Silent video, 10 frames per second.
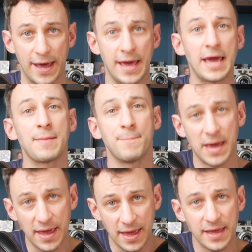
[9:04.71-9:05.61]
A
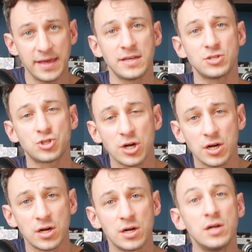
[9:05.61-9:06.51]

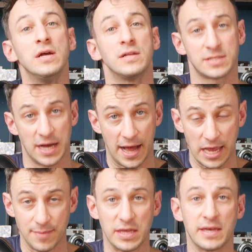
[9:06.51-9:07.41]
major.
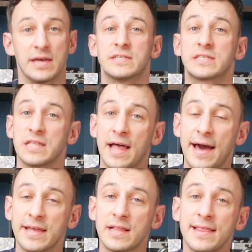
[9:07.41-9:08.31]
Timing is
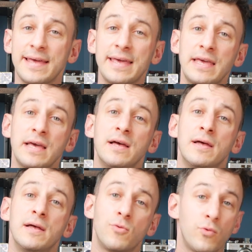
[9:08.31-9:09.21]
slightly
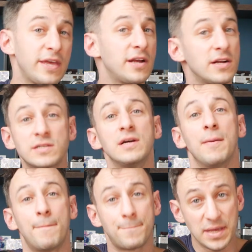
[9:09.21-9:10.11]
weird.
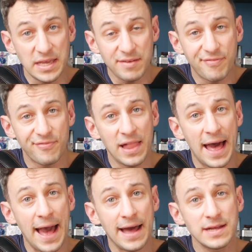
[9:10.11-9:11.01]
B
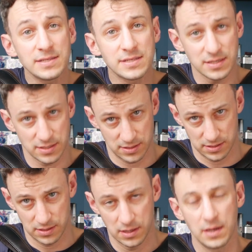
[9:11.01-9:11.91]
flat.
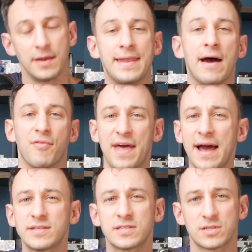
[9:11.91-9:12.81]
Now
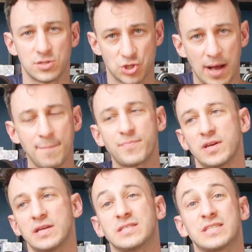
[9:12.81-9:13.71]
that jump
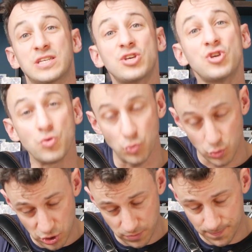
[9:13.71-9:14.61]
is
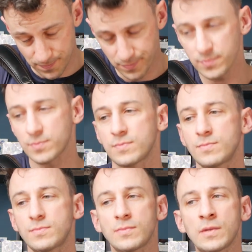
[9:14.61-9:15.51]
huge.
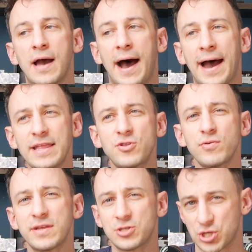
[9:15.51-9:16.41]
I do
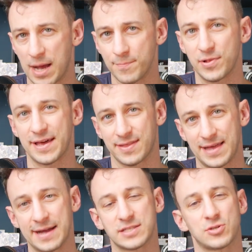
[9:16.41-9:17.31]
the jump like
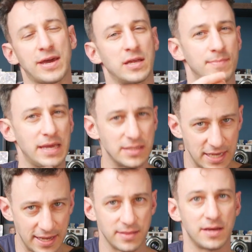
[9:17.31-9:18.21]
that so I can
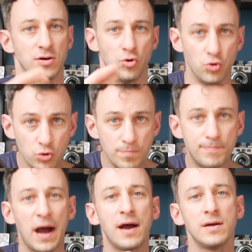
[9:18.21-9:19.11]
maintain the
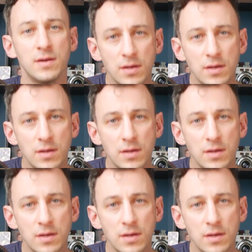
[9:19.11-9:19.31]
oompa.